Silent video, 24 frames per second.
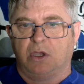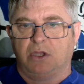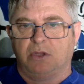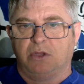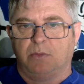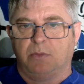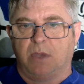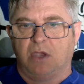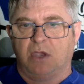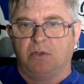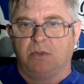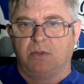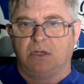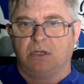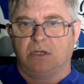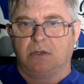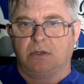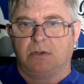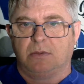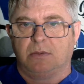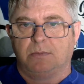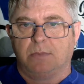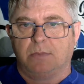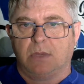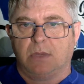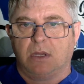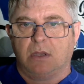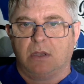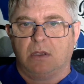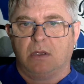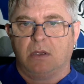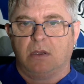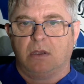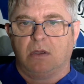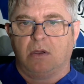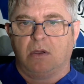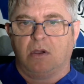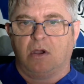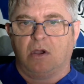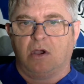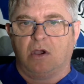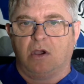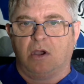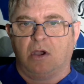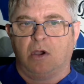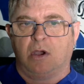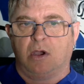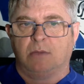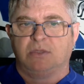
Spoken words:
at the moment, I